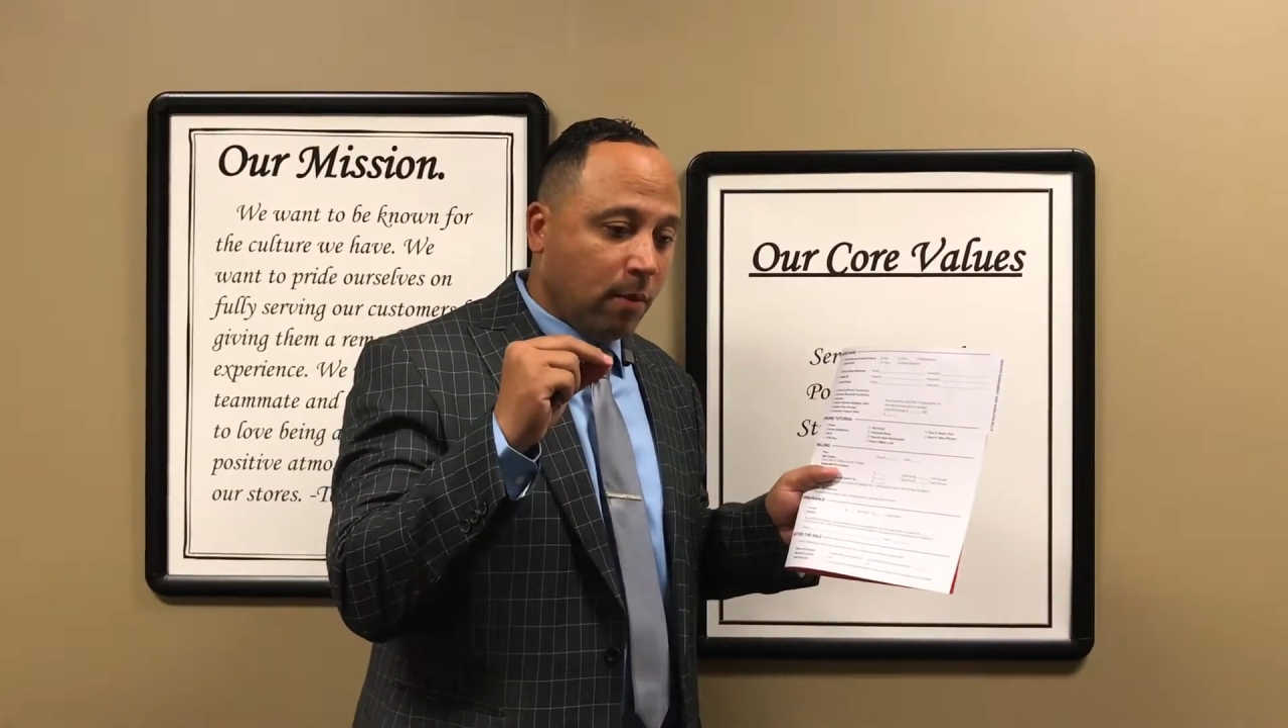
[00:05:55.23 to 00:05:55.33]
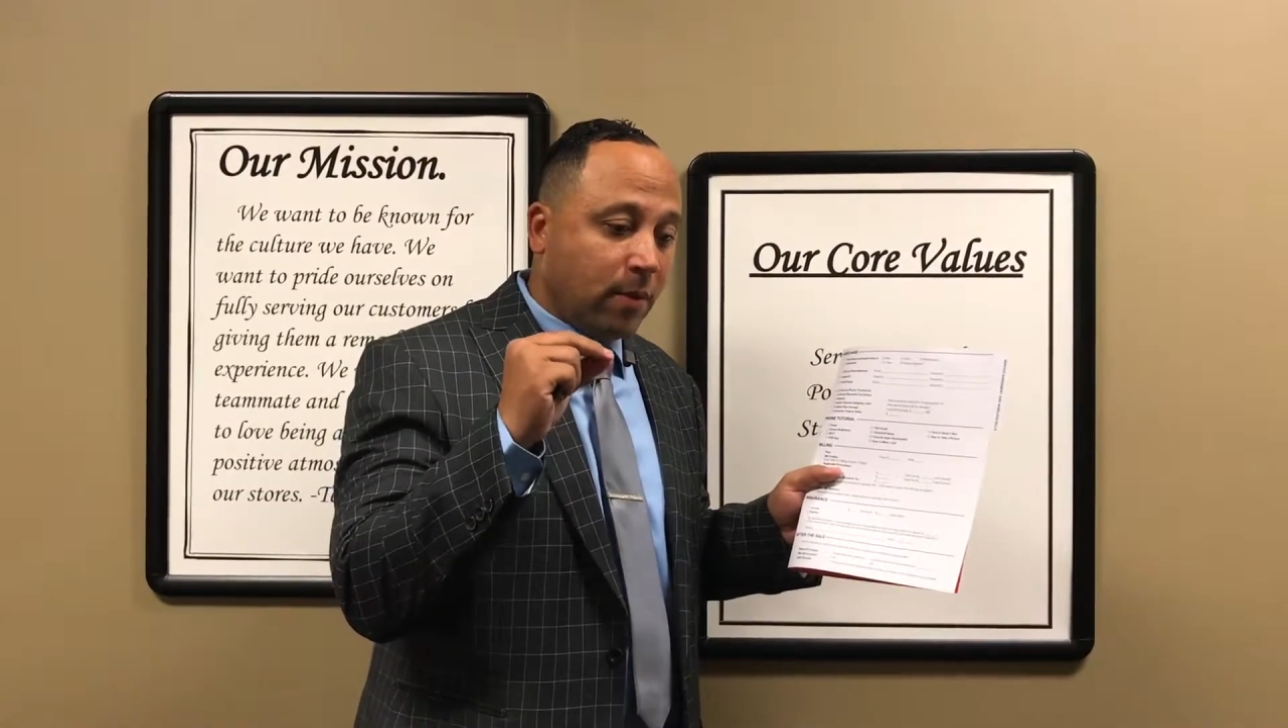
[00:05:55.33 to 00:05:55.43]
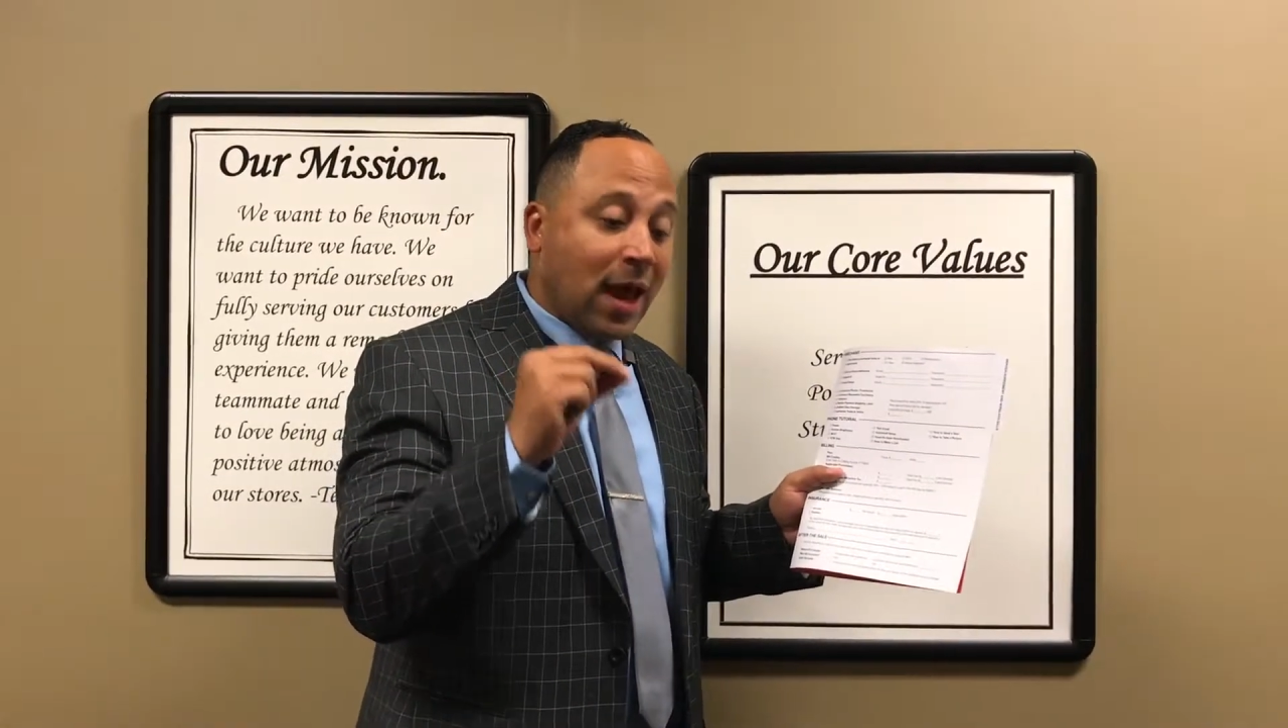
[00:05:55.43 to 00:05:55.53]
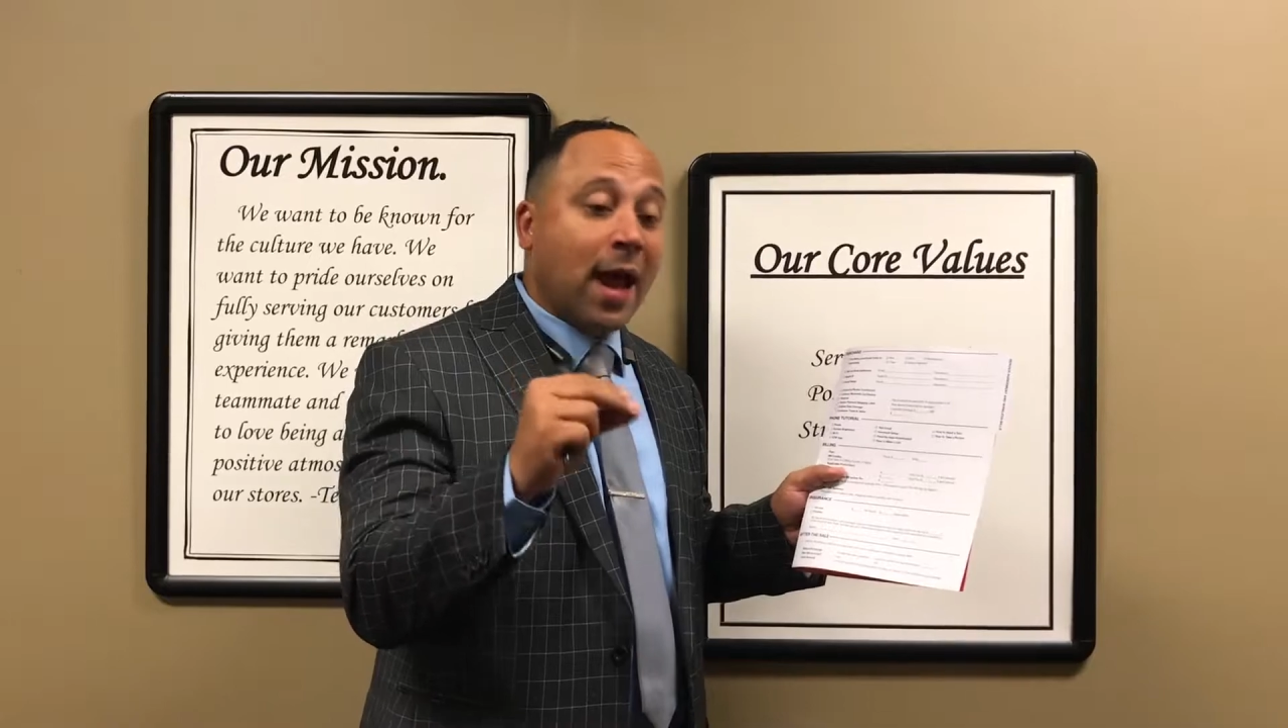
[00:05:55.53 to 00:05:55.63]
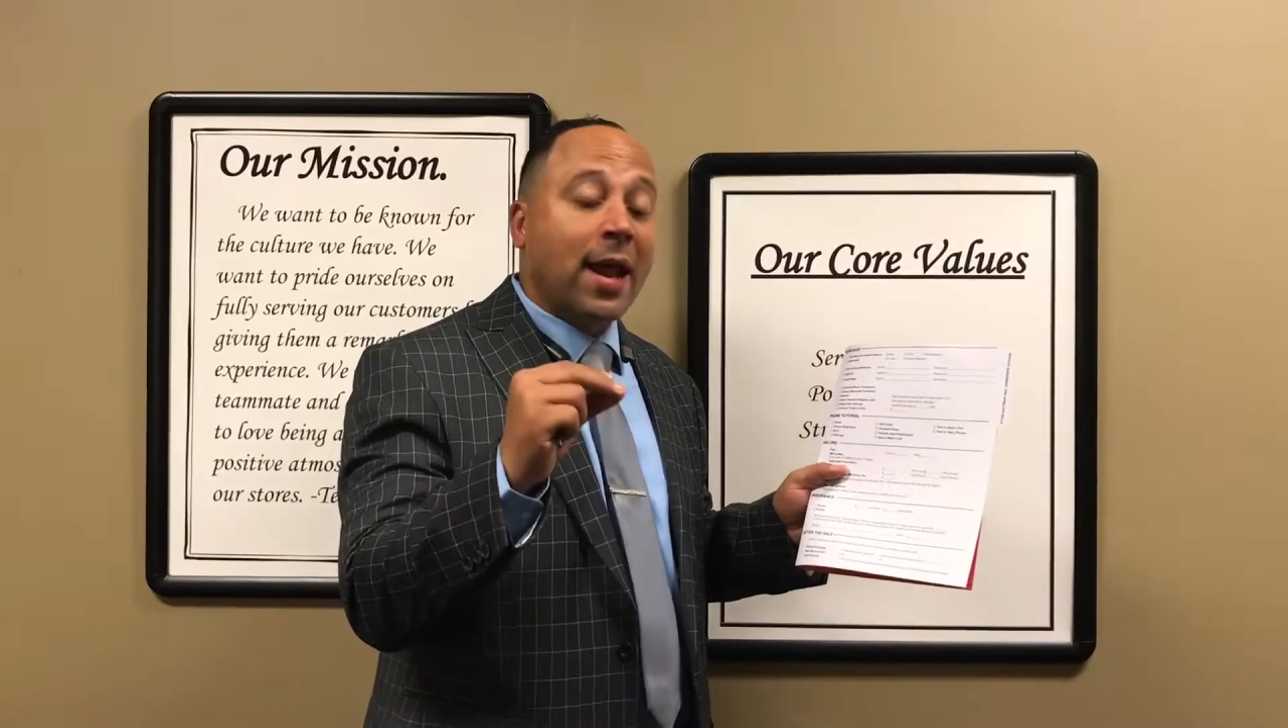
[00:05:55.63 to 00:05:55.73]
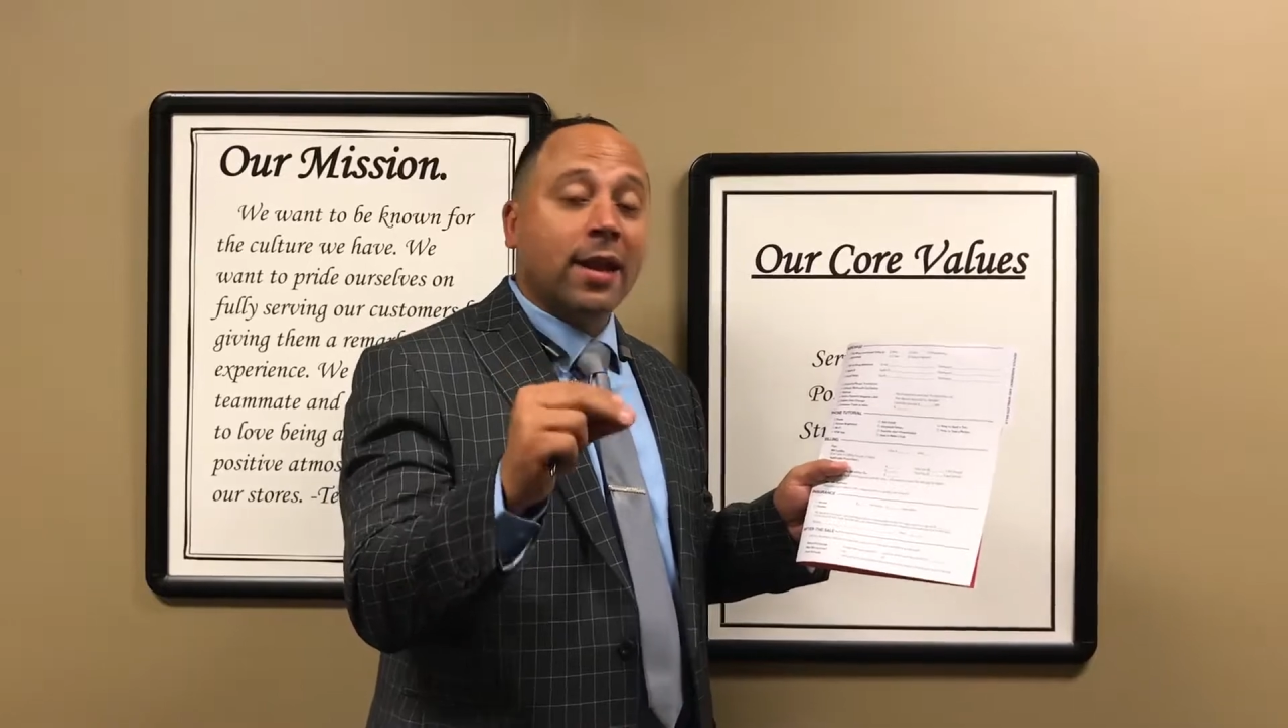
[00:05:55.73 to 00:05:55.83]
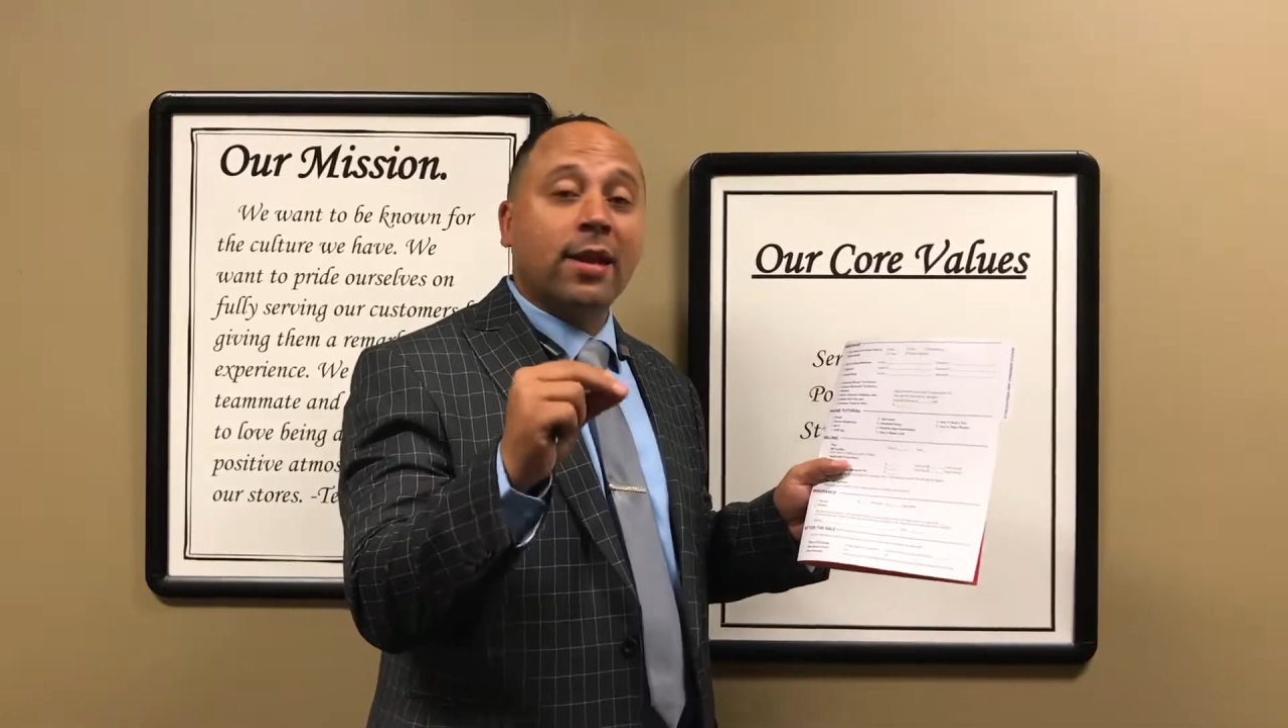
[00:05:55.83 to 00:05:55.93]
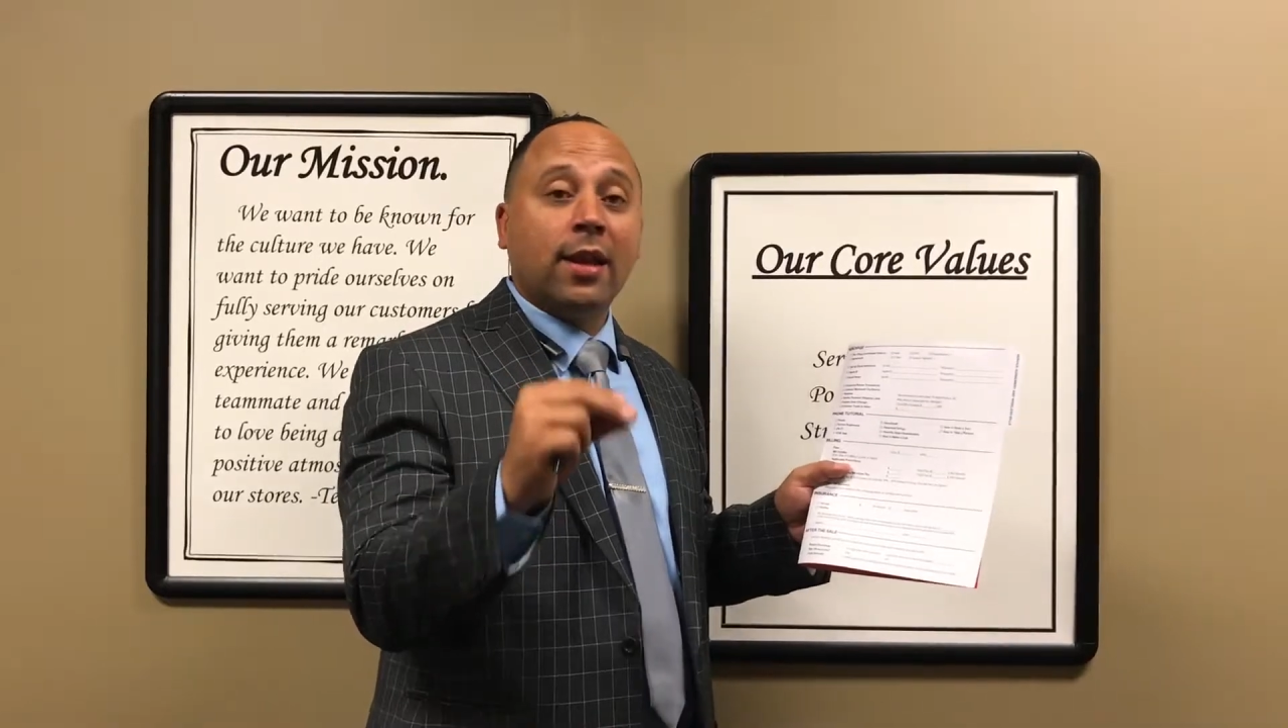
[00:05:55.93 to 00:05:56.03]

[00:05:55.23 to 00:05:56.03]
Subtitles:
9 out of